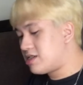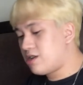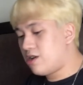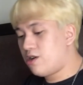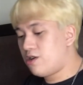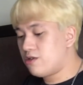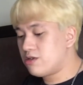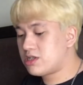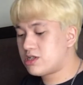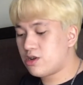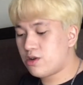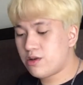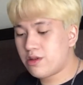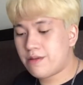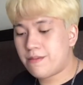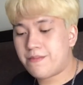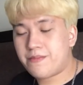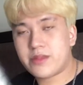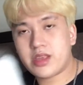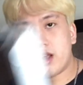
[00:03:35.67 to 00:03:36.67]
Oh, so
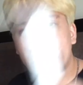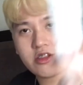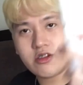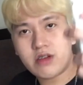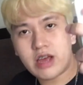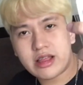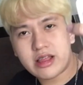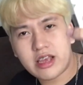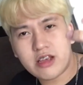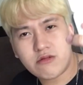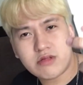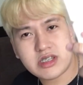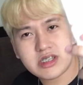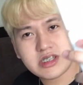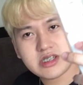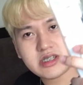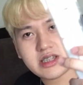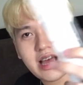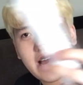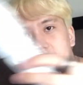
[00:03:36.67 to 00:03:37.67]
ito ata yung
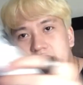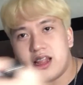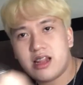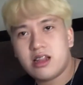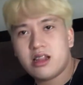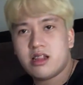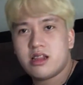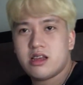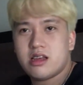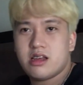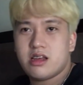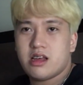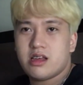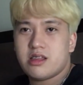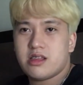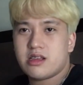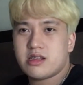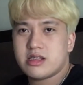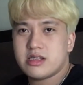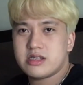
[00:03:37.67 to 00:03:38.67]
stand. I
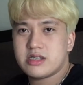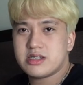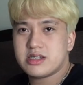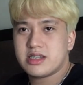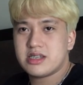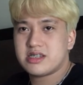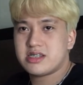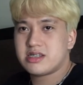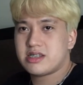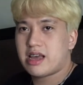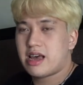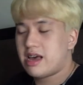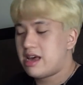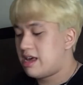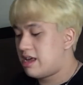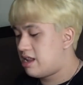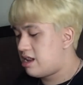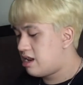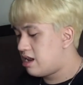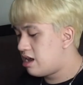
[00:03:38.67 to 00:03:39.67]
think this is the
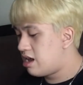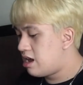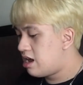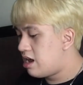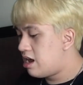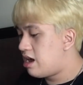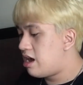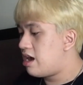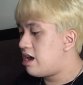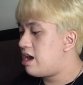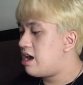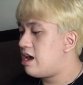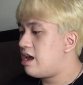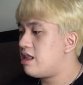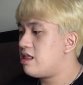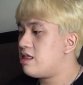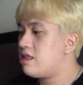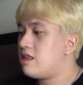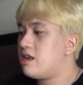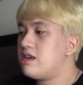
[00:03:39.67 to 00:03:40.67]
stand, and
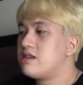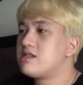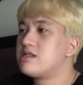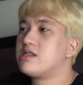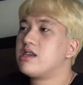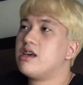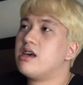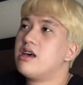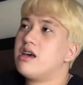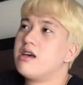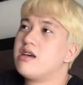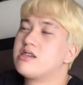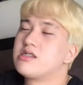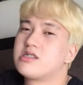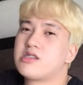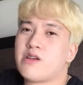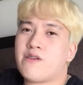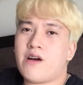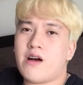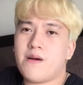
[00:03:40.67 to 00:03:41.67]
this
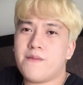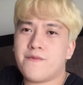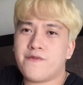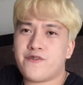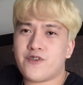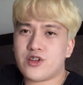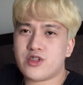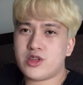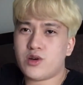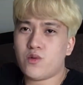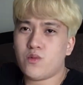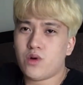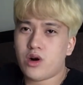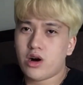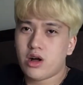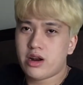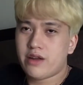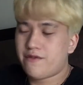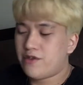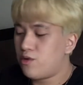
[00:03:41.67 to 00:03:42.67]
is um, for the
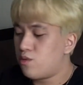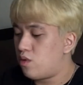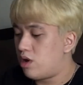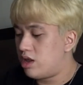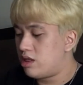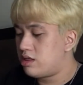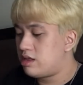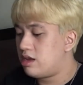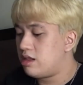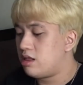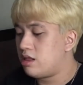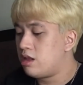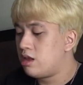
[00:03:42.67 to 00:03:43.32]
wall if you wanted